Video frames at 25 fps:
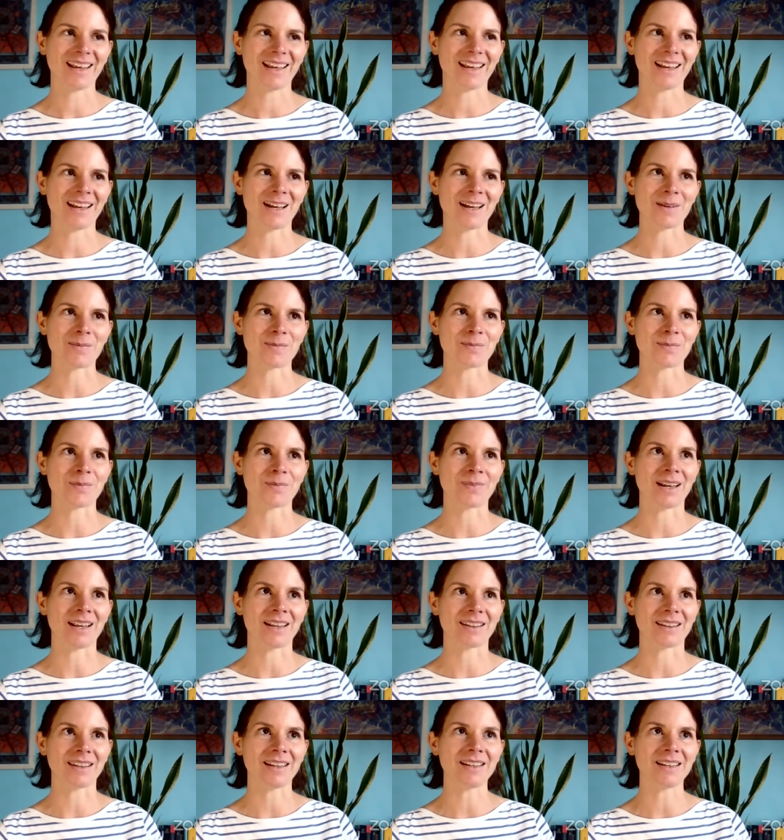
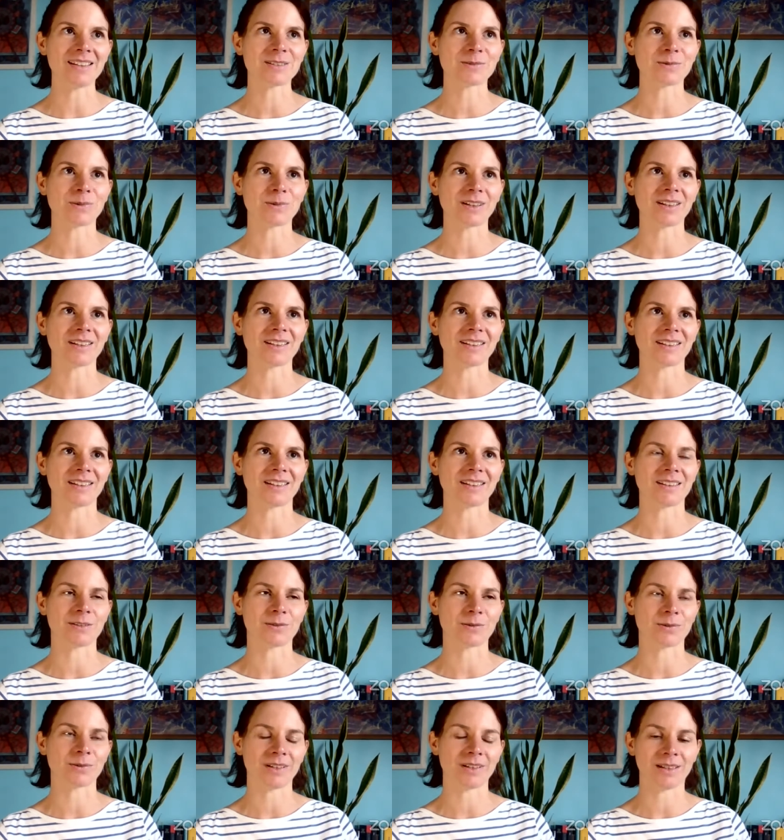And these
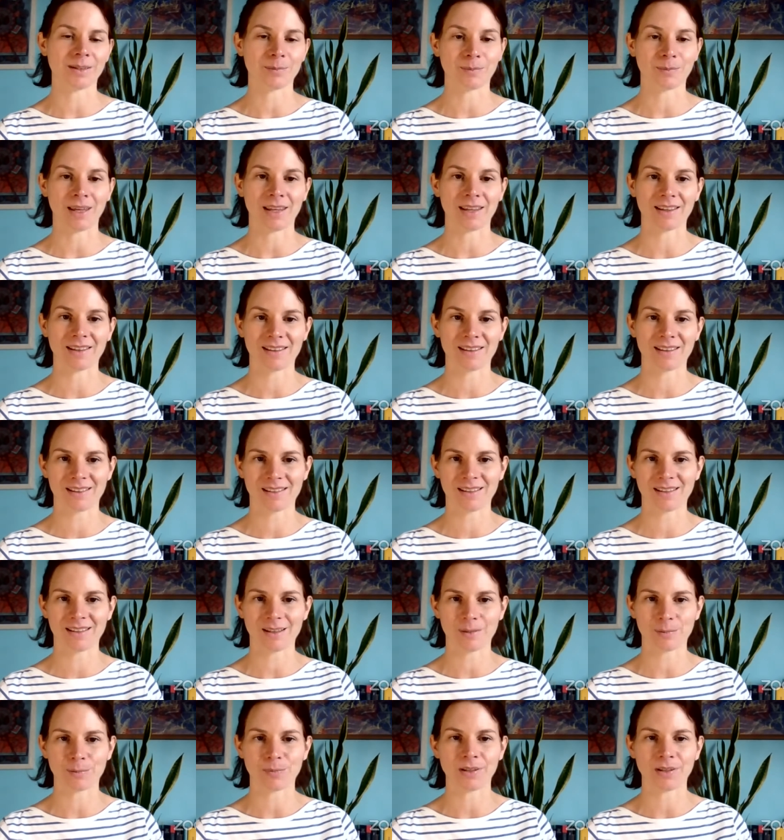qualities really make
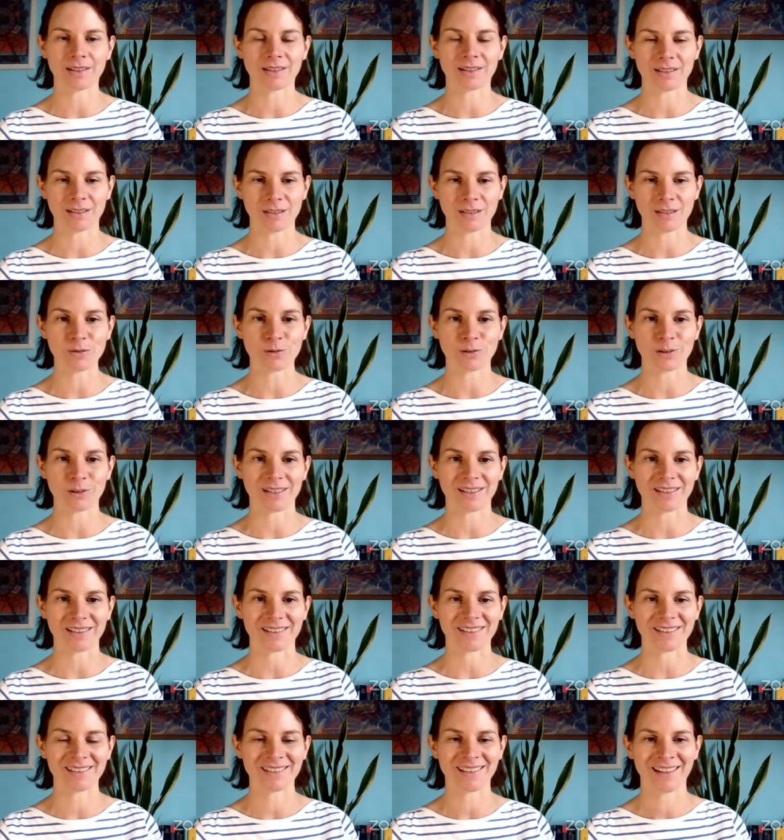a big
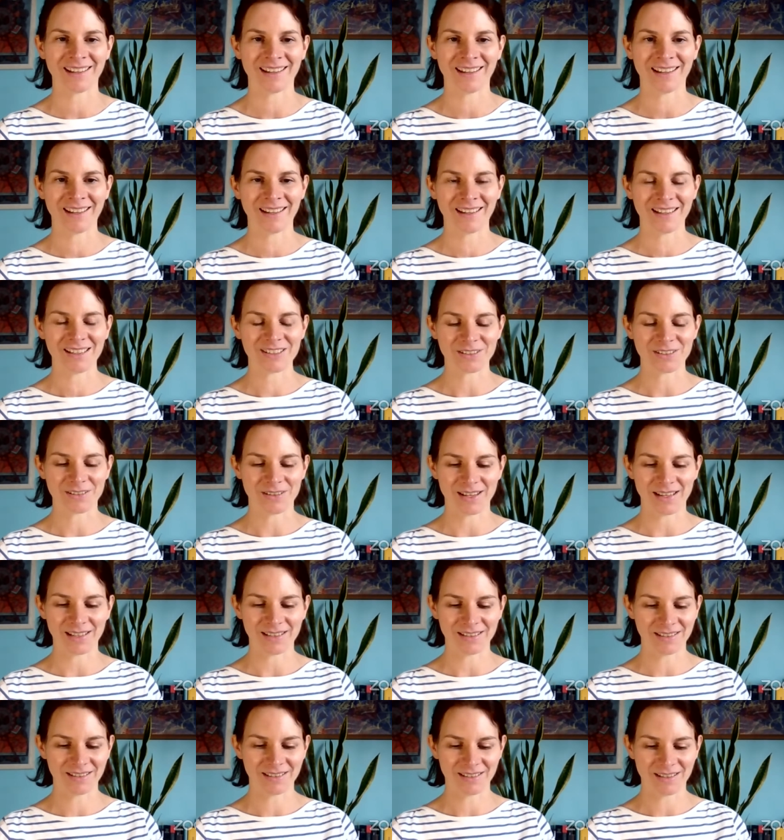difference. So
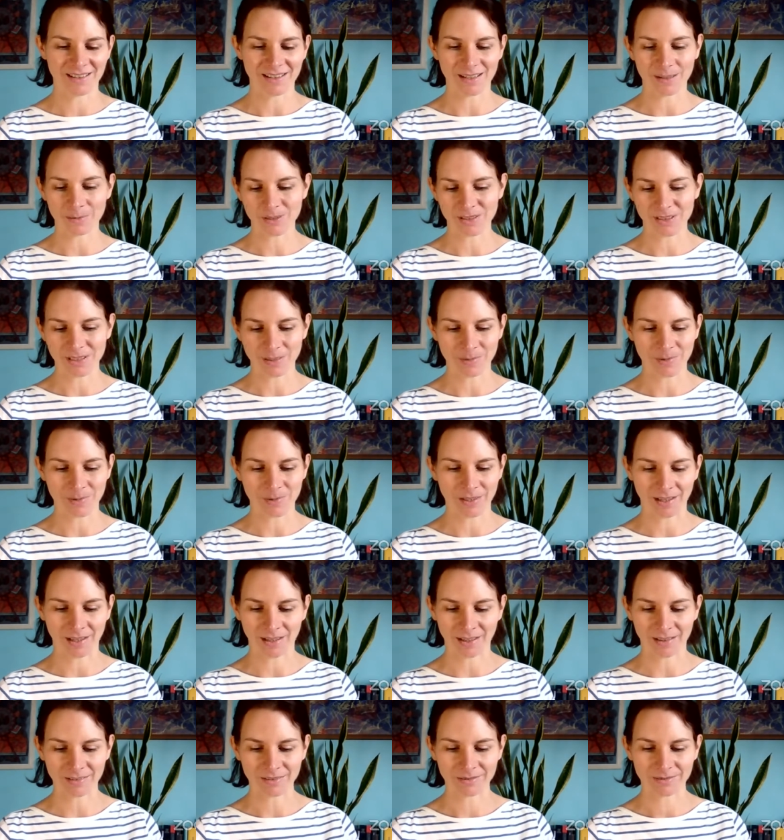that was
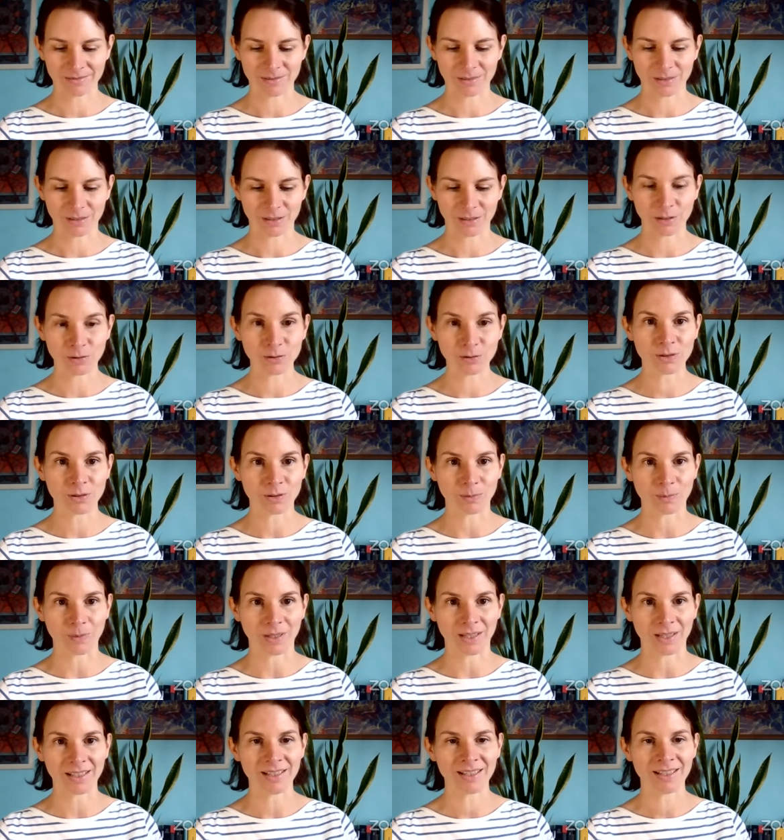something new to
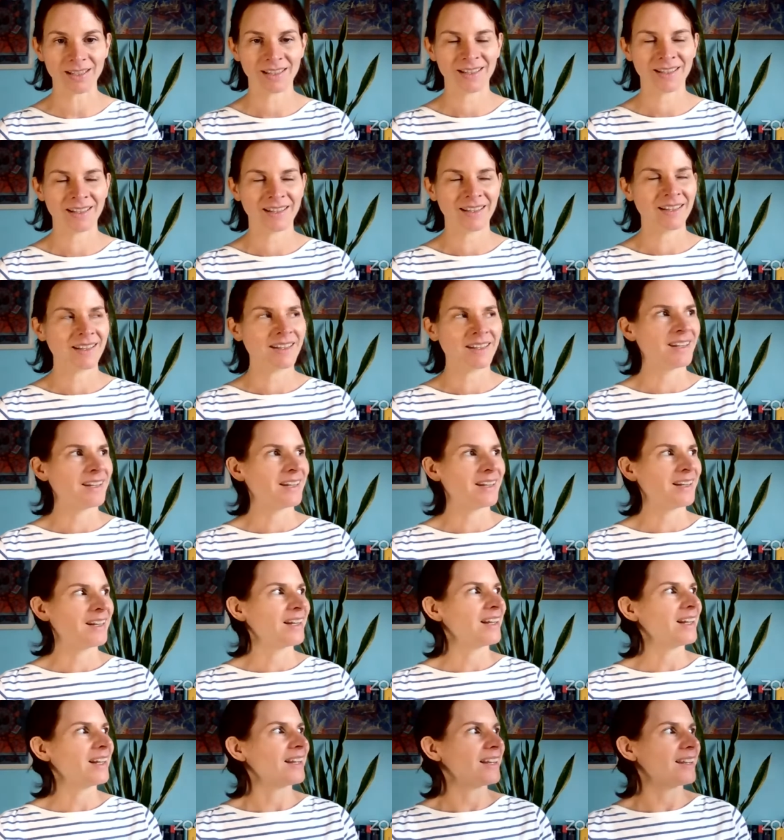me.
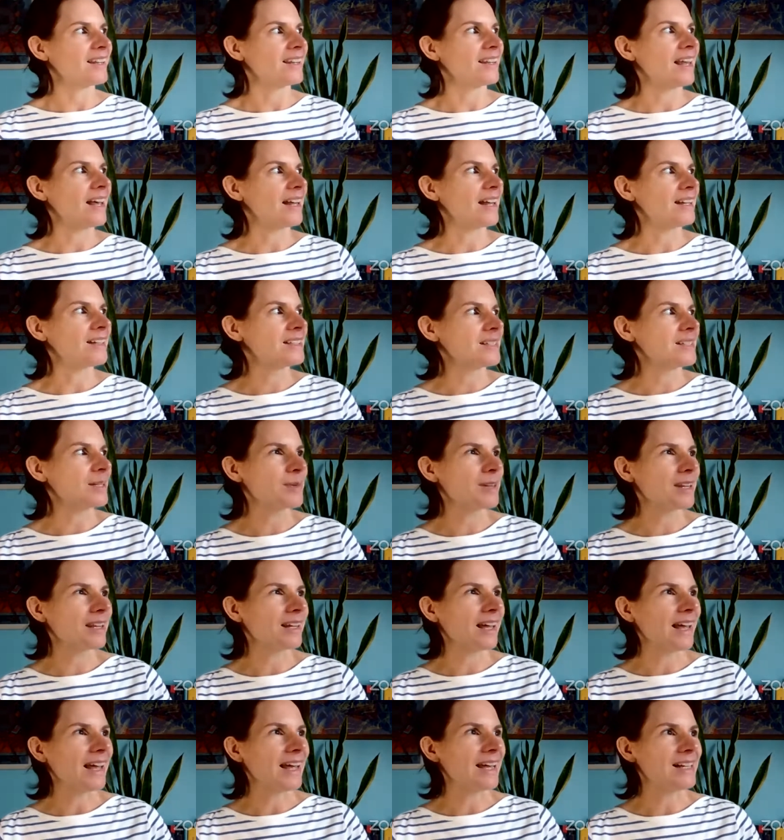Then
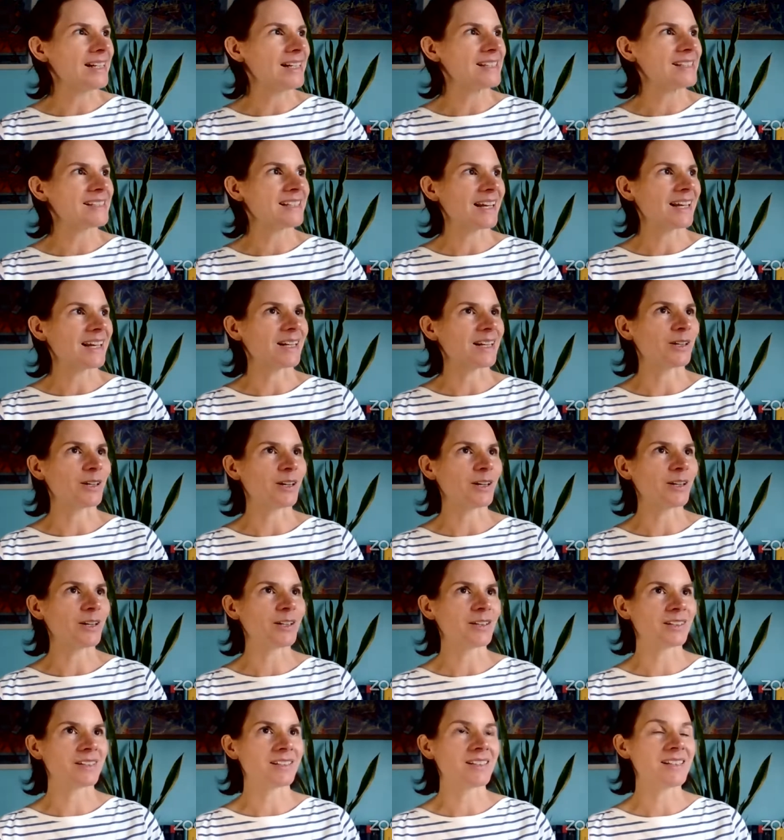something else I
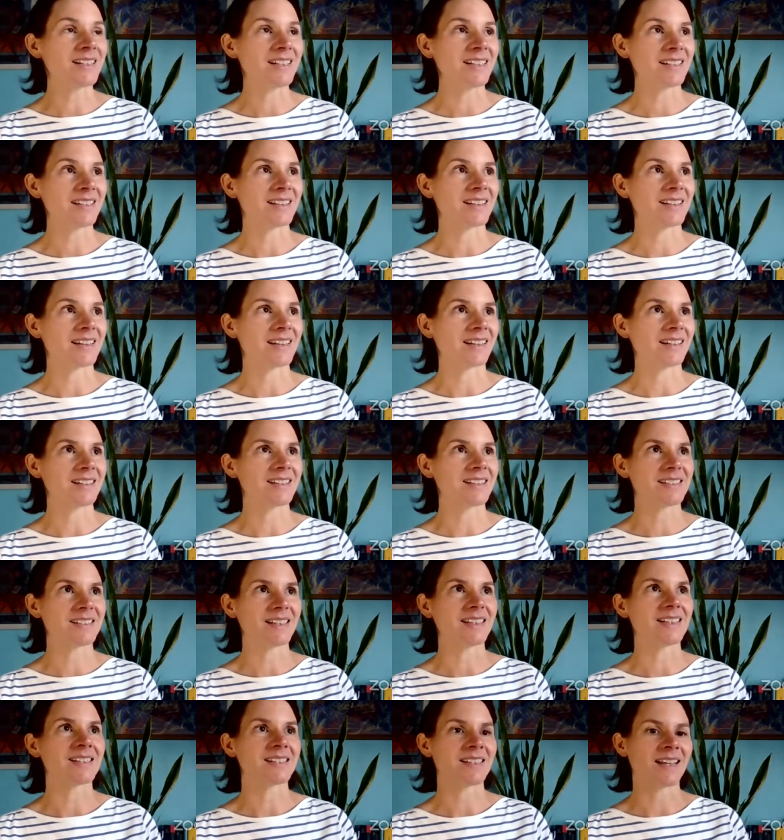learned that
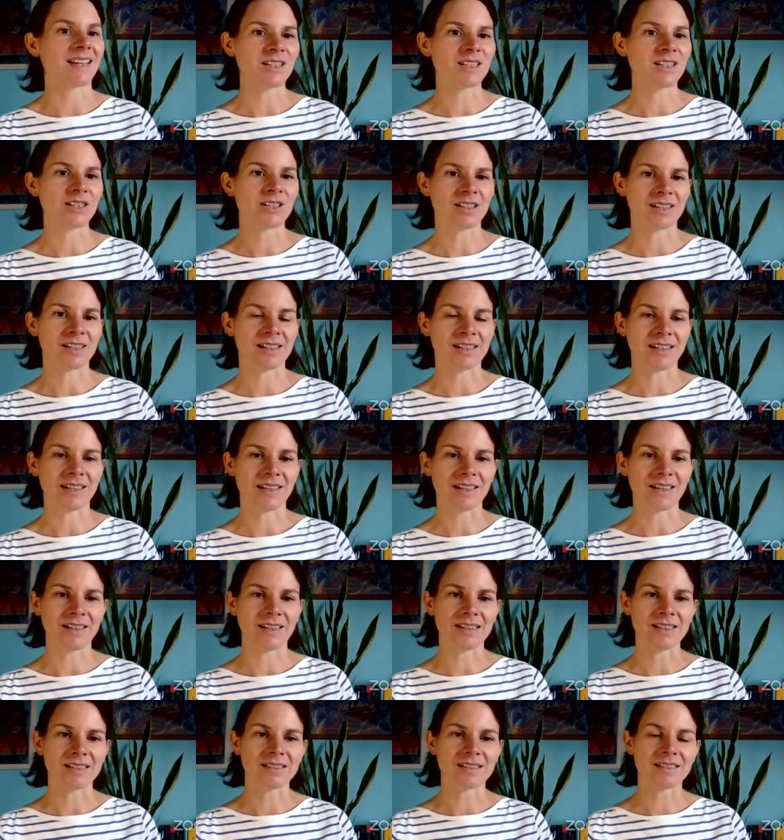is essential
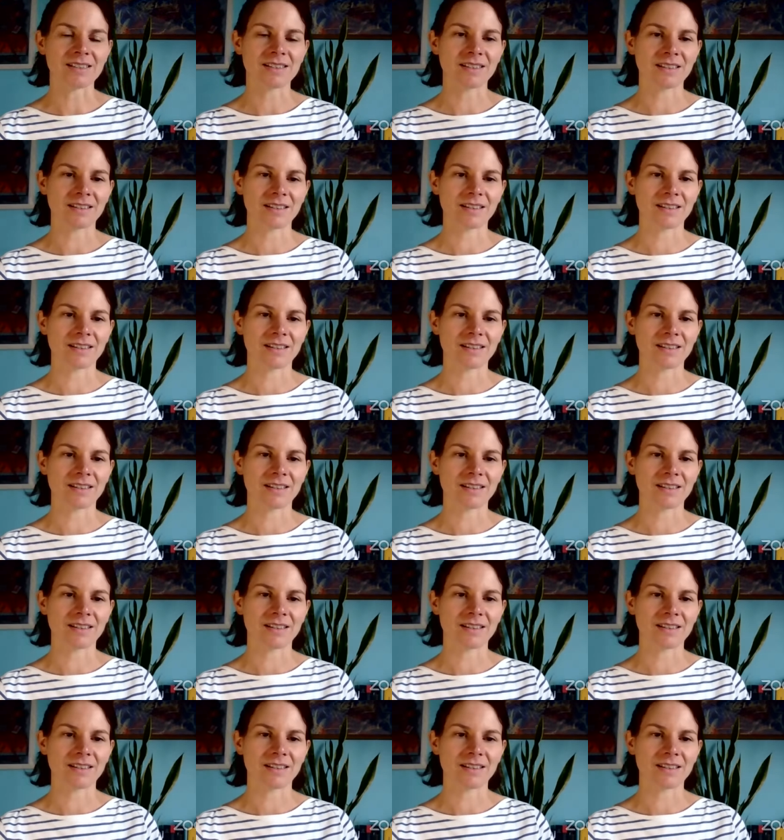is